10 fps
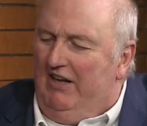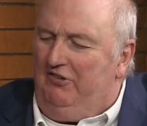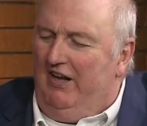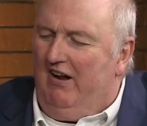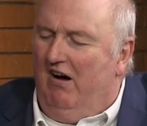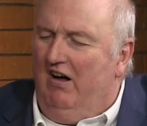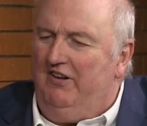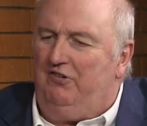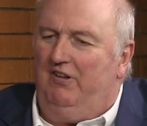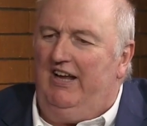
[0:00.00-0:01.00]
I said
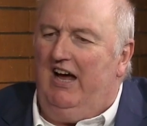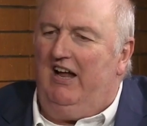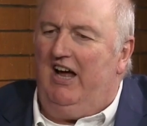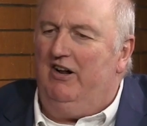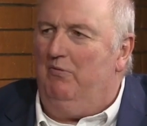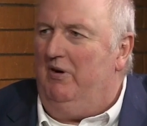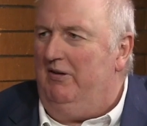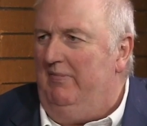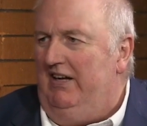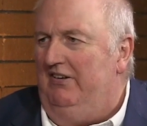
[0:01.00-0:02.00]
honestly, I don't
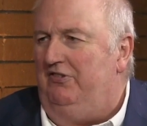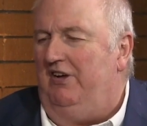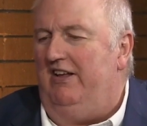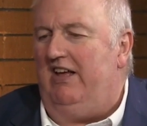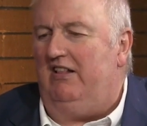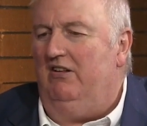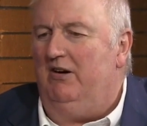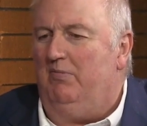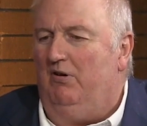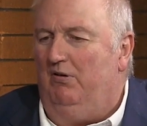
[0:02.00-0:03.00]
want to say that
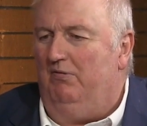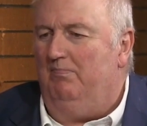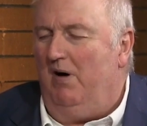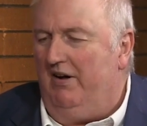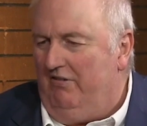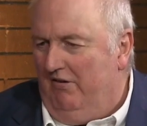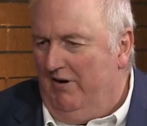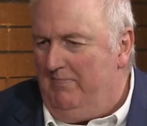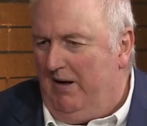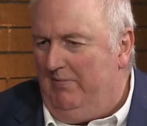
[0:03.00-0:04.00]
liberal, moderate
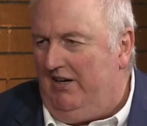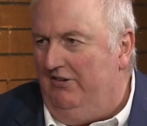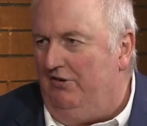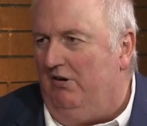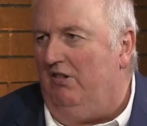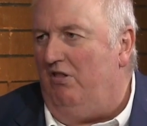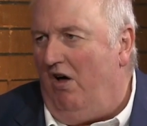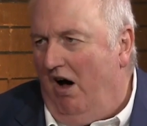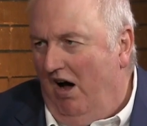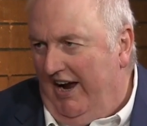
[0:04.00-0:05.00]
Republicans are
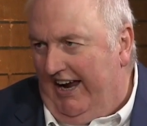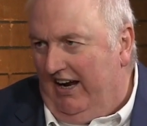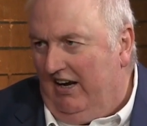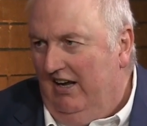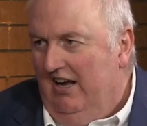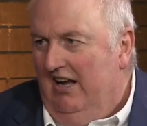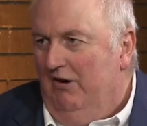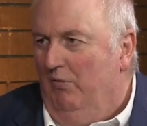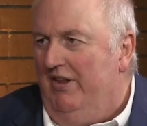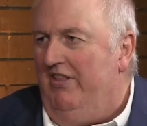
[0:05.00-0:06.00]
lying
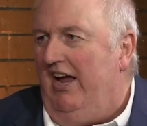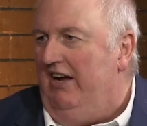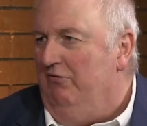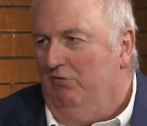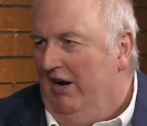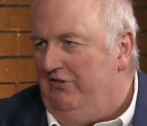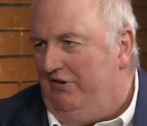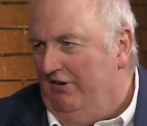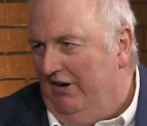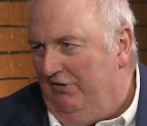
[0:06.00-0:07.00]
when they
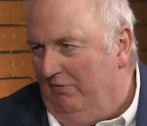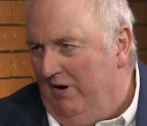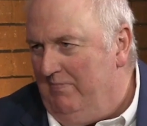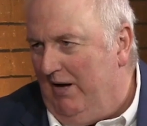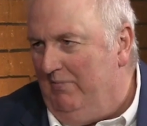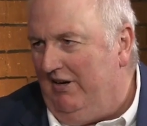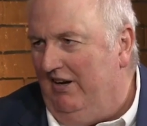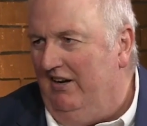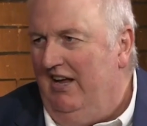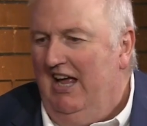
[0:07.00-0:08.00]
register as a Republican.